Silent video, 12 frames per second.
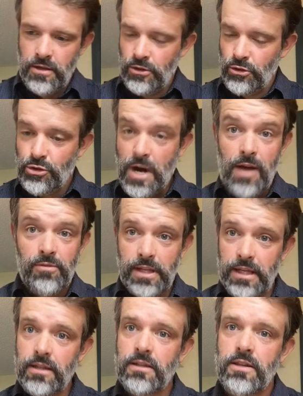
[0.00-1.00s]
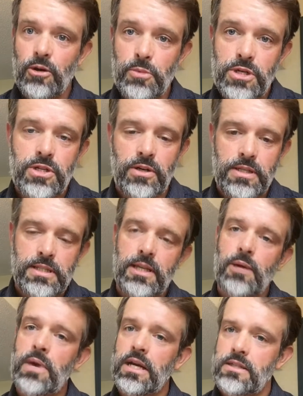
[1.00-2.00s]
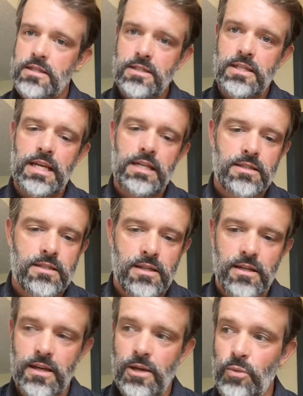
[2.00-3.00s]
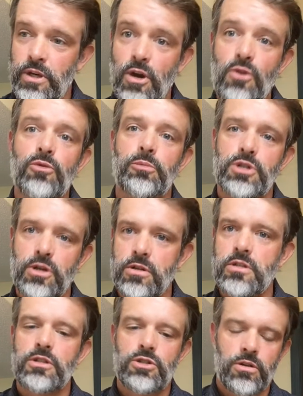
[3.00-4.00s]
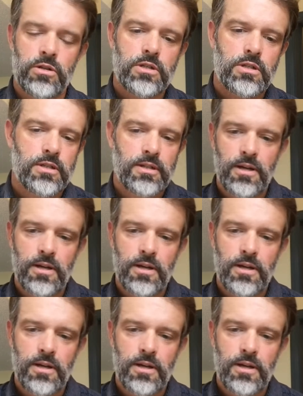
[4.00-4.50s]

traveling. They were missionaries. They'd come back to the States and we'd go from church to church.